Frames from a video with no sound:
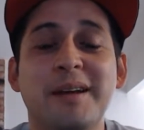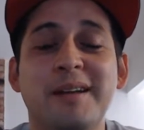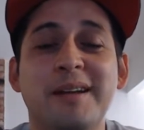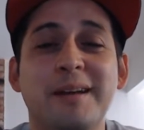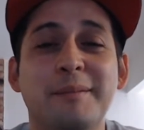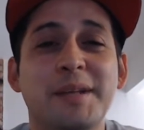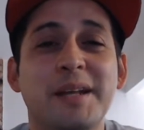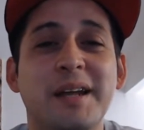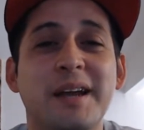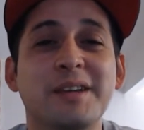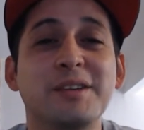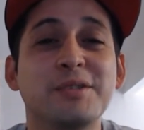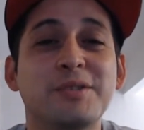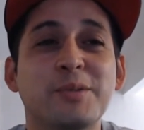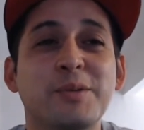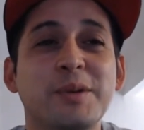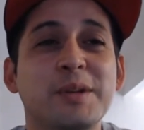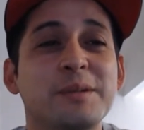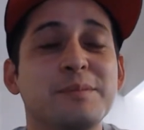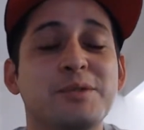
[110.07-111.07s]
I mean, I used to
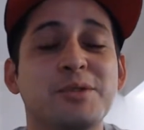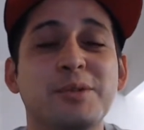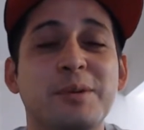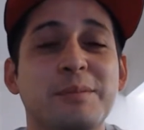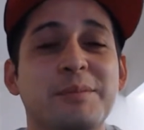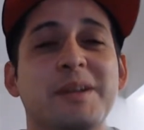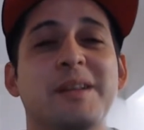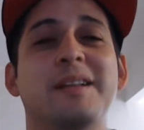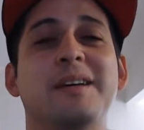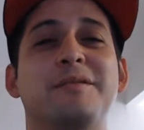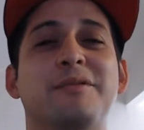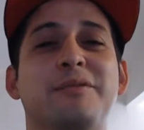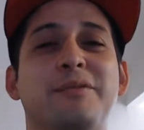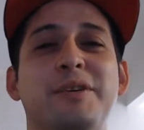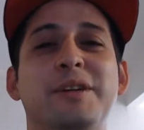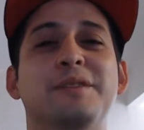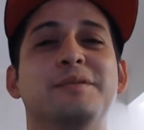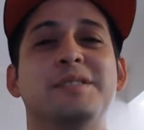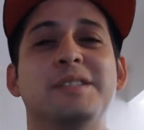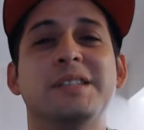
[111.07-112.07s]
read them too. I'm not like free
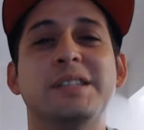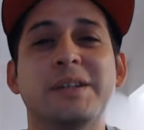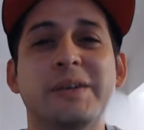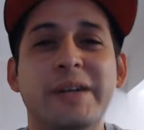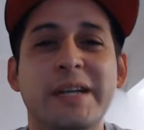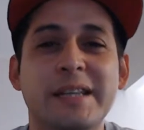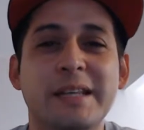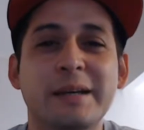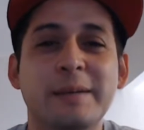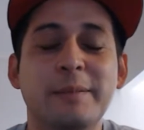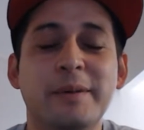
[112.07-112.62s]
of sin or anything,